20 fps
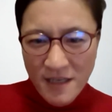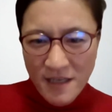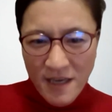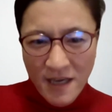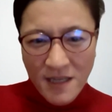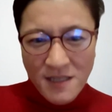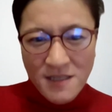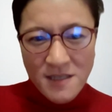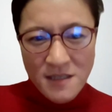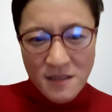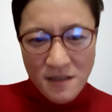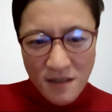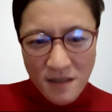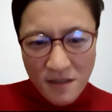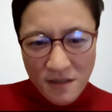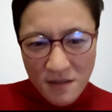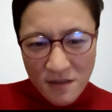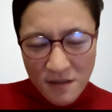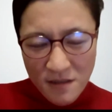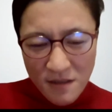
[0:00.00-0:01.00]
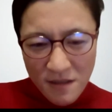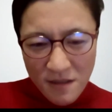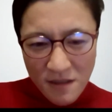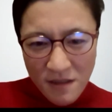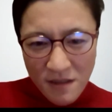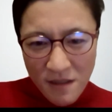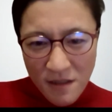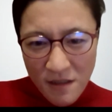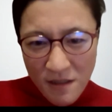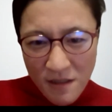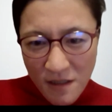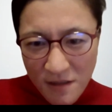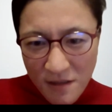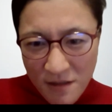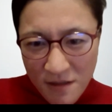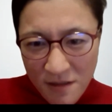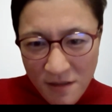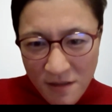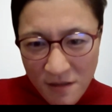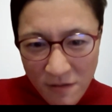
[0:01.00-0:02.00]
Yes, that's
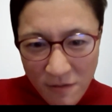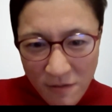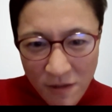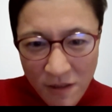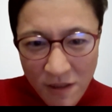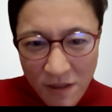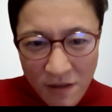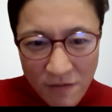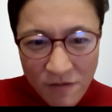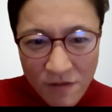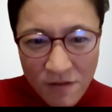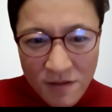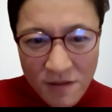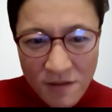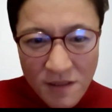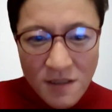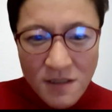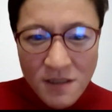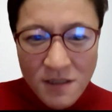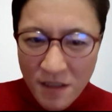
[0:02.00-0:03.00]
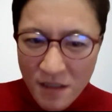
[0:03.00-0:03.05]
one of the things,